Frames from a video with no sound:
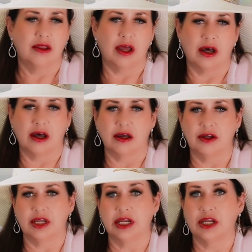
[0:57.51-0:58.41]

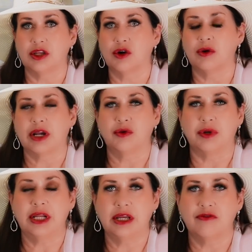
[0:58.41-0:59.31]
getting the correct
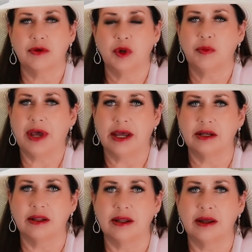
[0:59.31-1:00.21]
reading from your
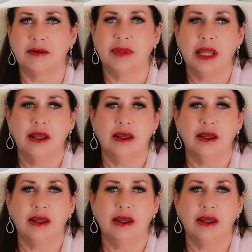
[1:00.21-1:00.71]
pendulum,